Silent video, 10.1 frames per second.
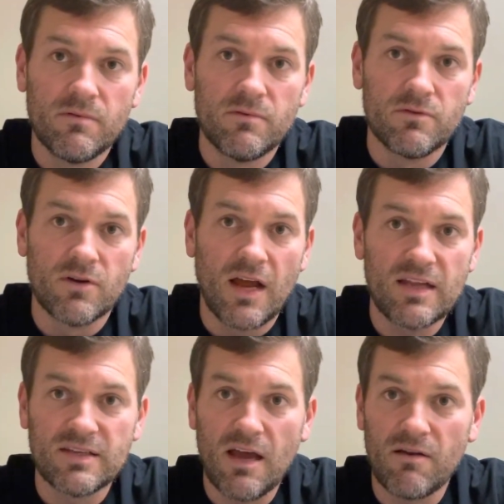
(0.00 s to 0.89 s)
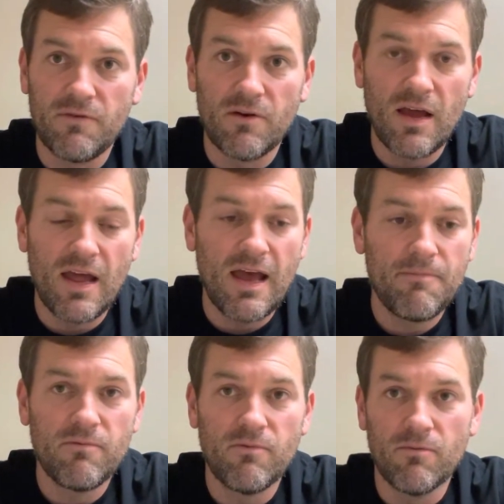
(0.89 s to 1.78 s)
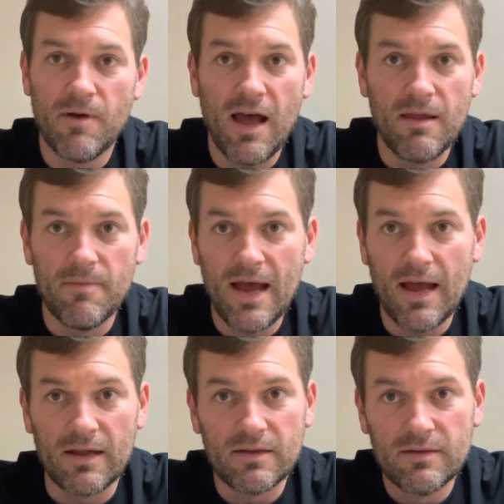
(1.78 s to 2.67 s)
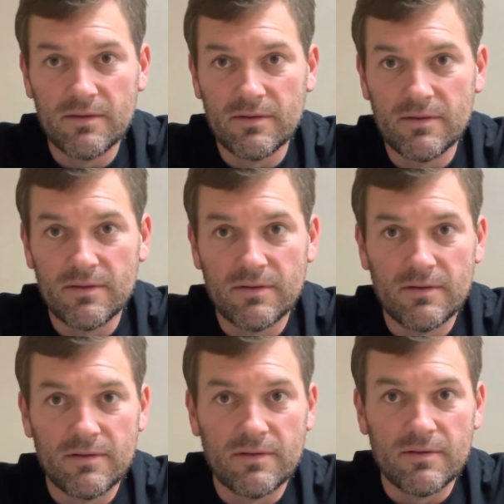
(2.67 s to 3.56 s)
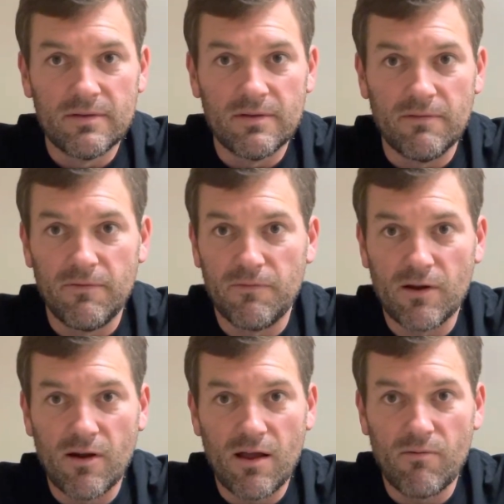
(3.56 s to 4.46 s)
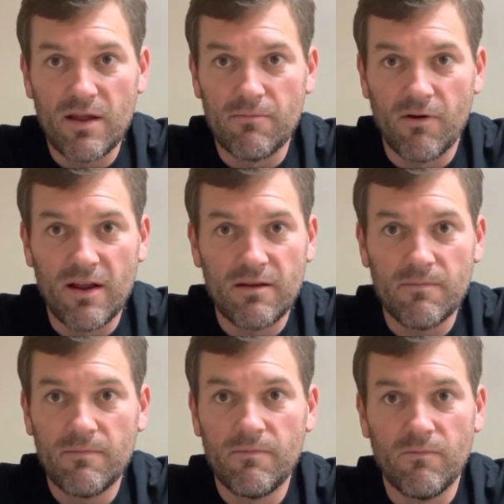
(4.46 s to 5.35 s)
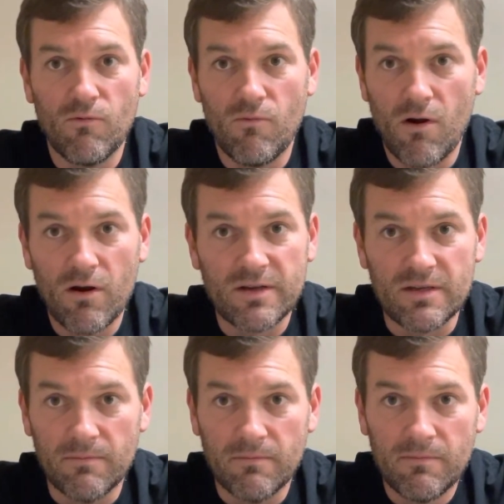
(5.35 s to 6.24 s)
Try us out. If you're not happy, we'll buy it back. If you figure out a way to break them, we'll warranty them.